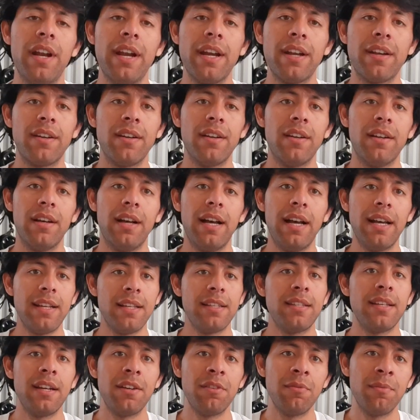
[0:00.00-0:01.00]
All right. I
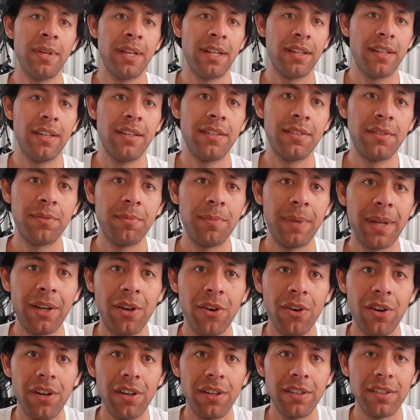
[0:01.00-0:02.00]
just had to make this
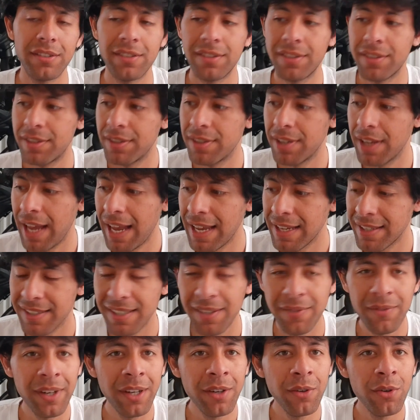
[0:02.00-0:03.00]
because, as
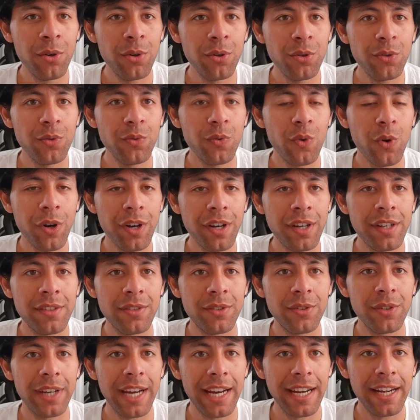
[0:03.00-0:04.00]
someone who
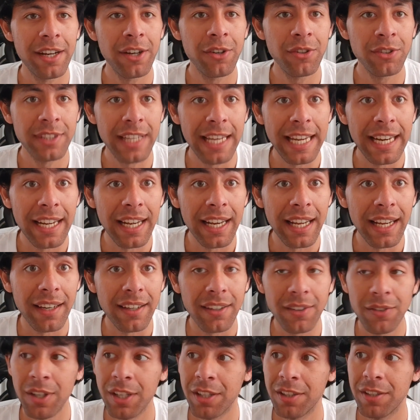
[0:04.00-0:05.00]
wants to get into
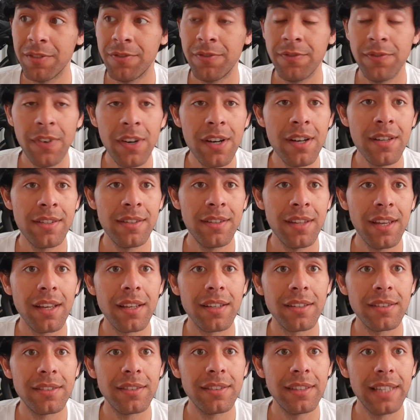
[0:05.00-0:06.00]
cycling, one of the first
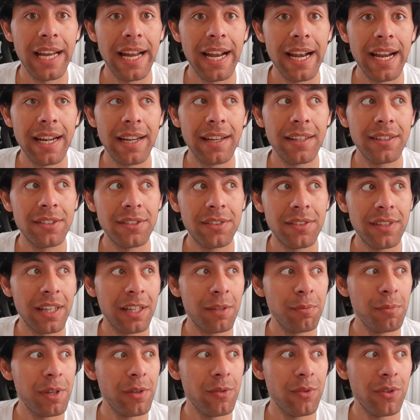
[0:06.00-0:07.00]
things that
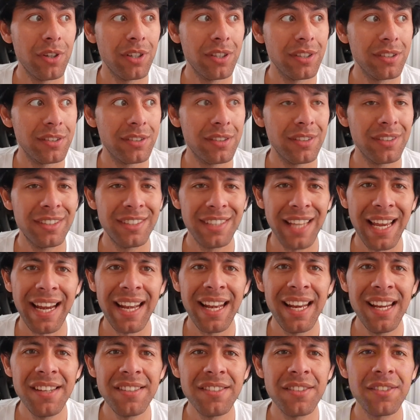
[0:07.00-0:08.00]
struck me was
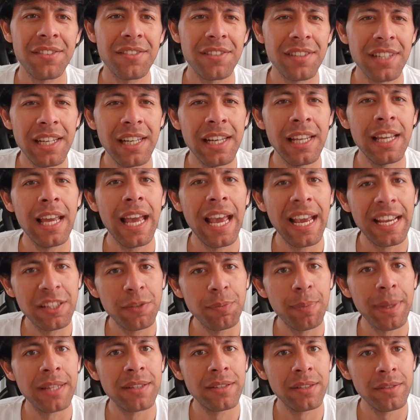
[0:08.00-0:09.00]
cycling is a really
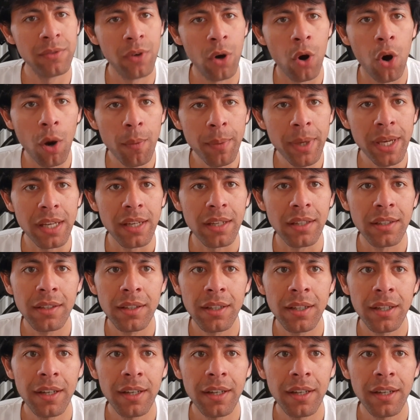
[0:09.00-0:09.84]
expensive hobby.